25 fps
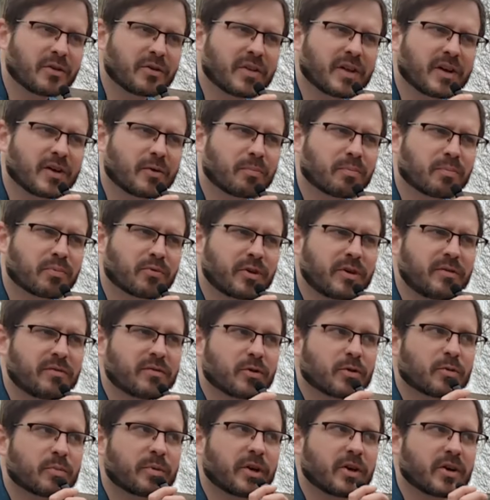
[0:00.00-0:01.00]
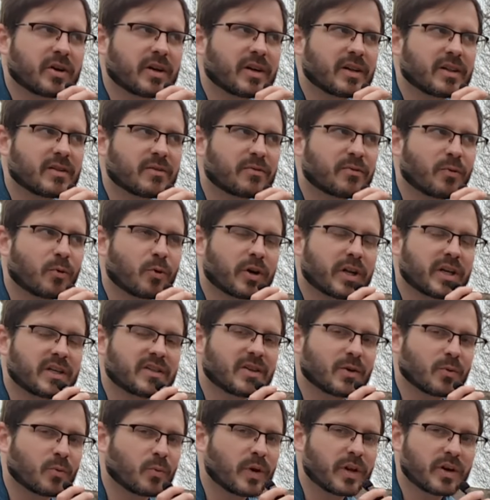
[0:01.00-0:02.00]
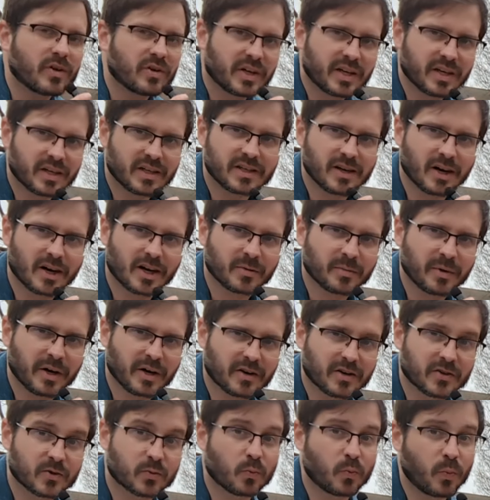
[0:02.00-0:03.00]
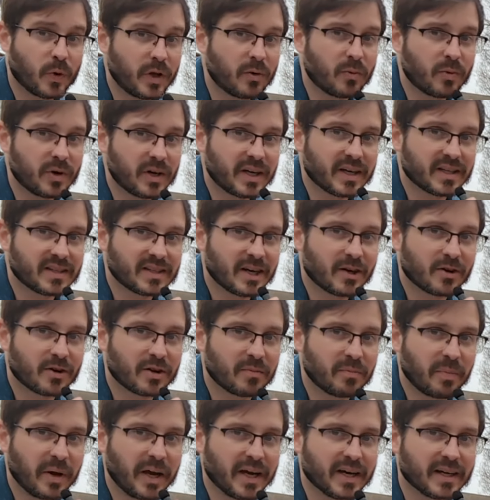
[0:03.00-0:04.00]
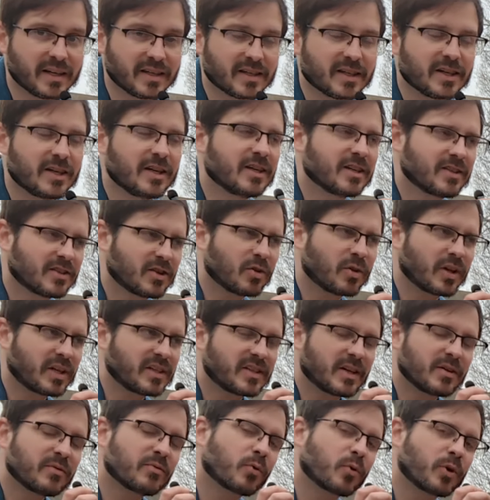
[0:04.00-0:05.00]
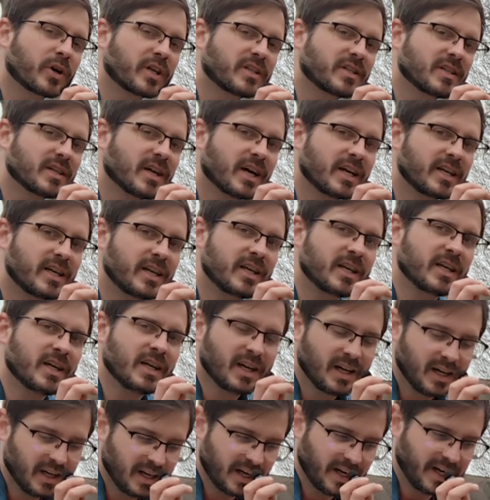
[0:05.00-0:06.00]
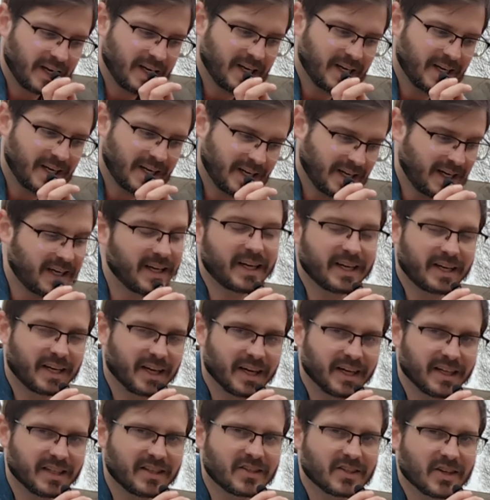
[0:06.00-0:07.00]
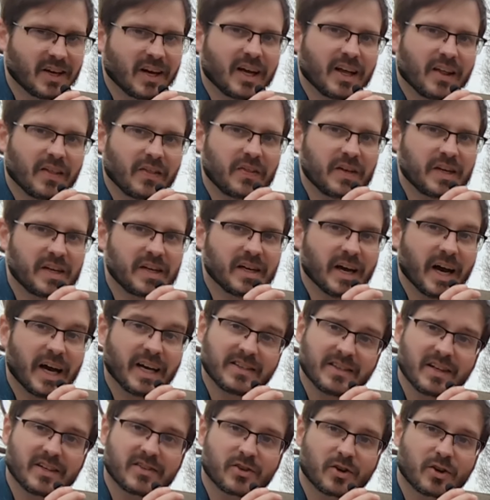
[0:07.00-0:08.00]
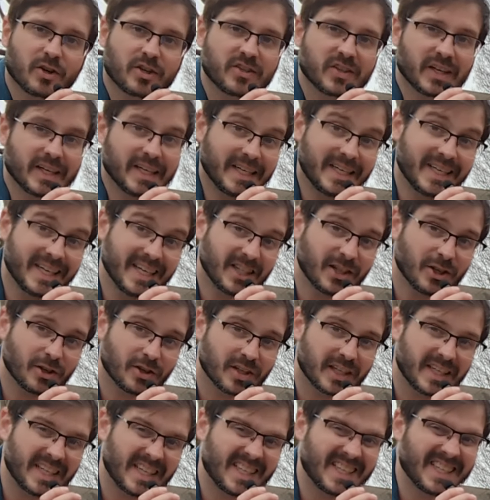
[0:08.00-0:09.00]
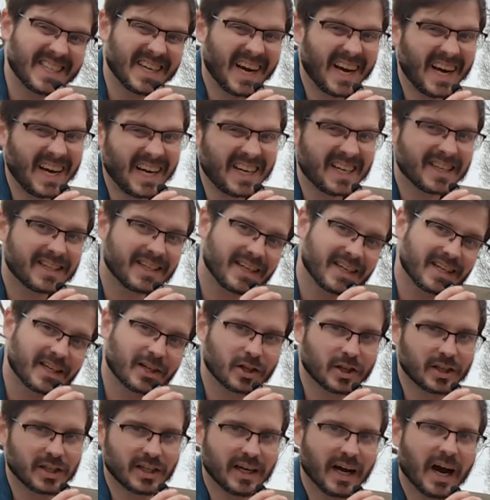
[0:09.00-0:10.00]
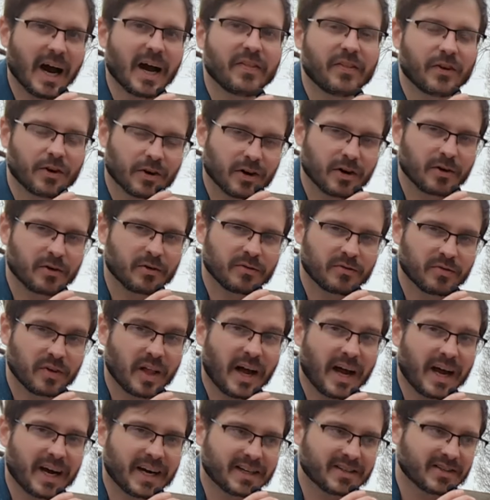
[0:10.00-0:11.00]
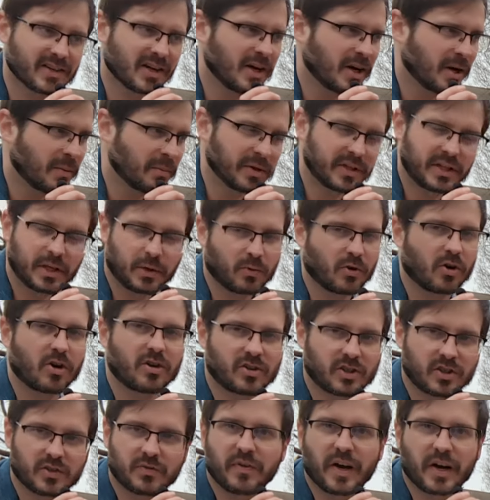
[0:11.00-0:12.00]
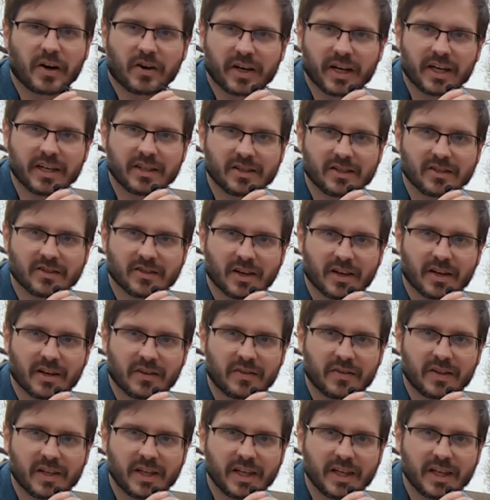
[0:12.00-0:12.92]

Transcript: Other than a brief little period in the forties that we don't need to talk about because we don't want to get Tarith banned. So let's say forty to ninety. In any case, the S S Rs initially technically had their own flags, but they were all just variations on a